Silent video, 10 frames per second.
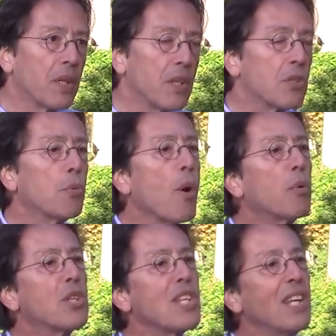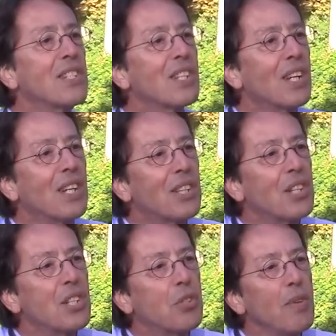So what we're saying is
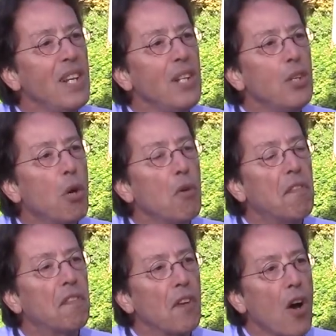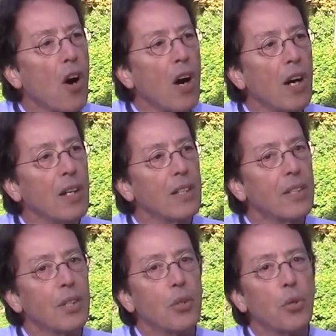there's really no flaw
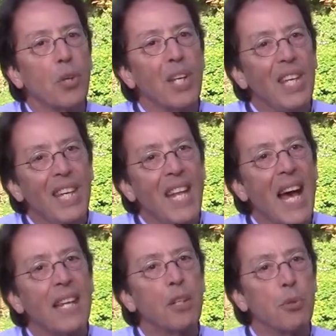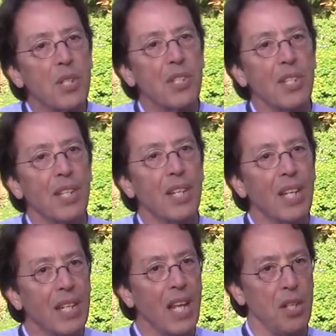or inadequacy
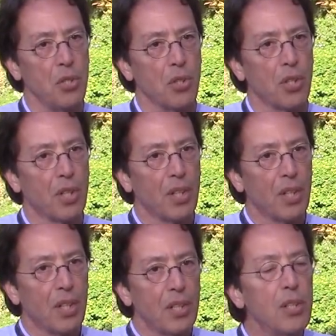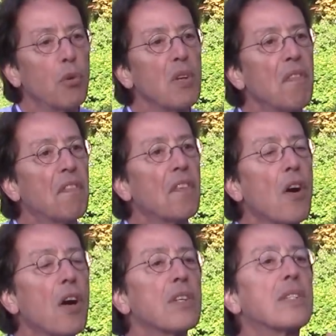in nature. The only
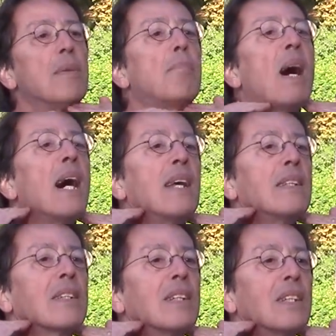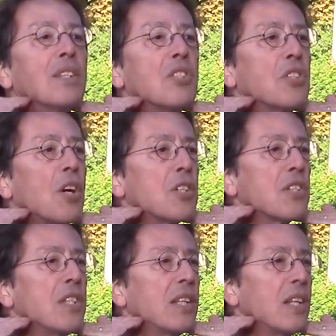flaw is the mind that starts
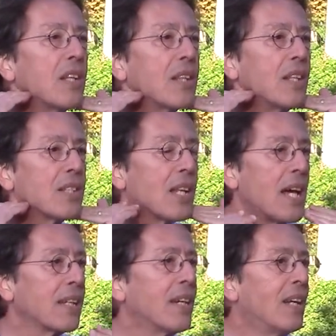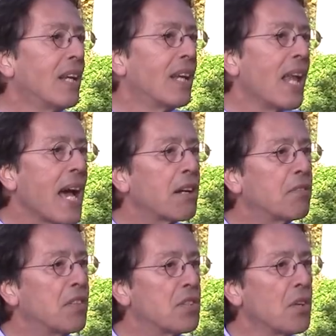thinking things like lack
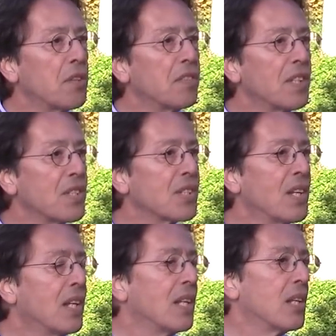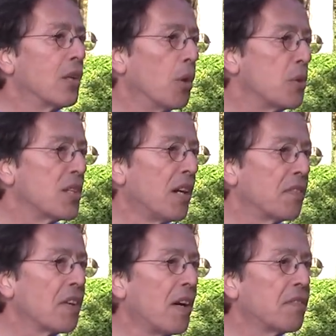of deservedness, low
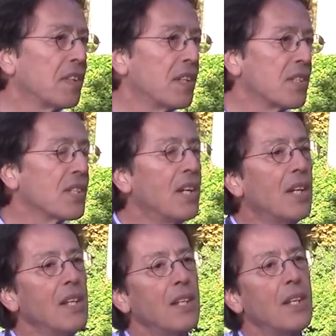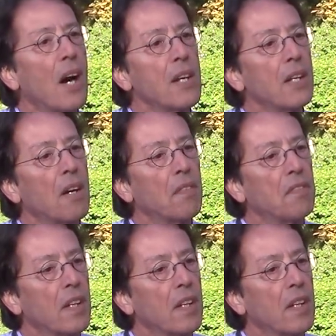self-confidence, not enough